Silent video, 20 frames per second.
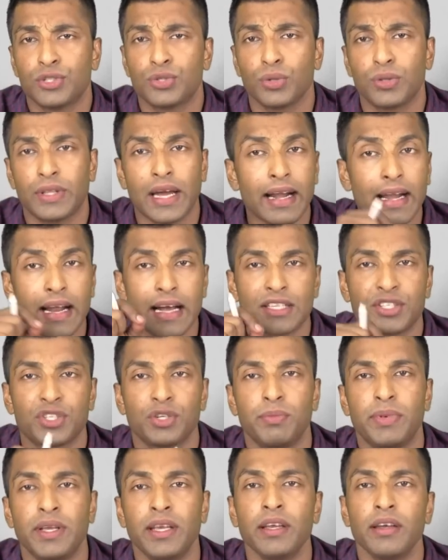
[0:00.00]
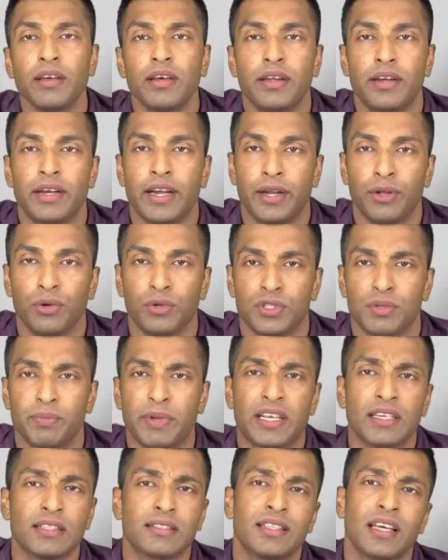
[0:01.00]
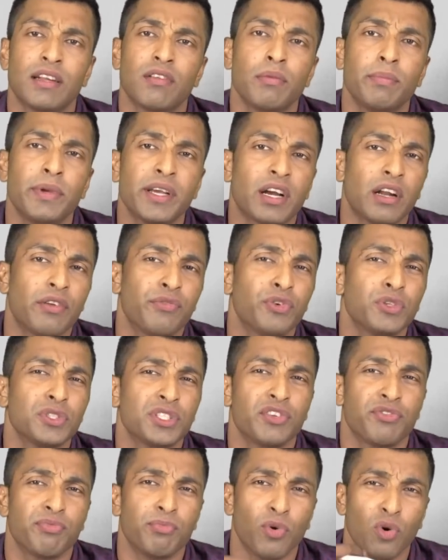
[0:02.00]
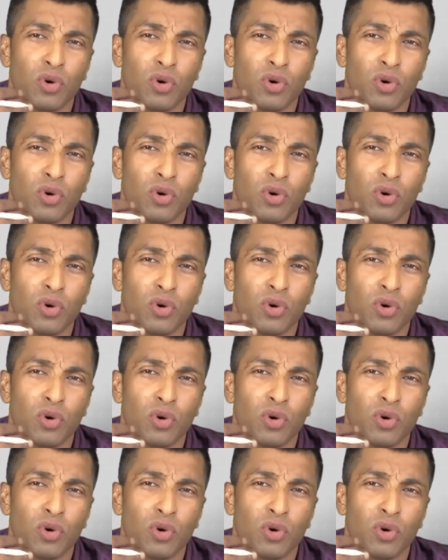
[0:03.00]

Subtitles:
So that has to be reduced, because there will be confusion.